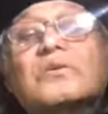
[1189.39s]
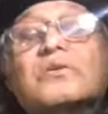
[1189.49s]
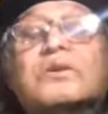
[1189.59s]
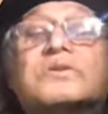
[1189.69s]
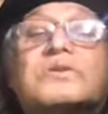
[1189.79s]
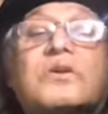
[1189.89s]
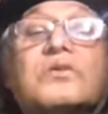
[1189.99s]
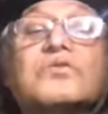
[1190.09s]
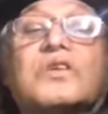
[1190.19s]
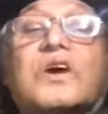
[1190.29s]
with
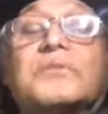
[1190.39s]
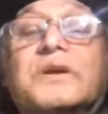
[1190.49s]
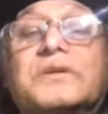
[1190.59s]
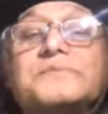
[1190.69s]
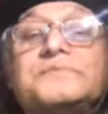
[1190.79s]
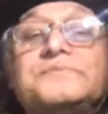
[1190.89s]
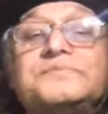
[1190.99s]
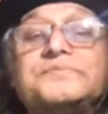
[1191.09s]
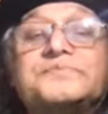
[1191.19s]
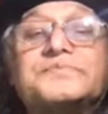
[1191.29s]
Lutfur Rahman.
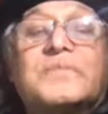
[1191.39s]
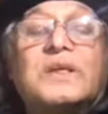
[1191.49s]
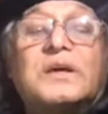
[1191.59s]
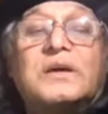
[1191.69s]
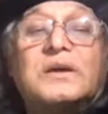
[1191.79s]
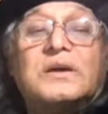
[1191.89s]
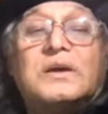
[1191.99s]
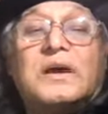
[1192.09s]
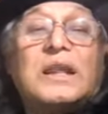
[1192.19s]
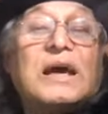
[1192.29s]

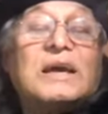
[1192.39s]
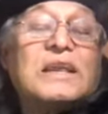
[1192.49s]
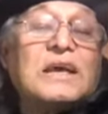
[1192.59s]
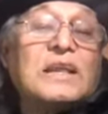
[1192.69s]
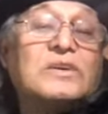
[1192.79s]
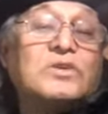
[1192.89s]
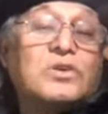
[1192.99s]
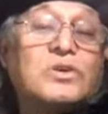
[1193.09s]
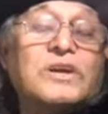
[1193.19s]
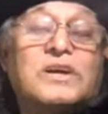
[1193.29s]
And I clearly
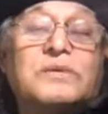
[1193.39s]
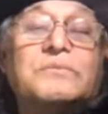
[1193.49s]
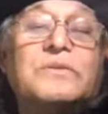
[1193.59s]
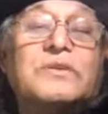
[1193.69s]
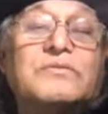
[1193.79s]
told him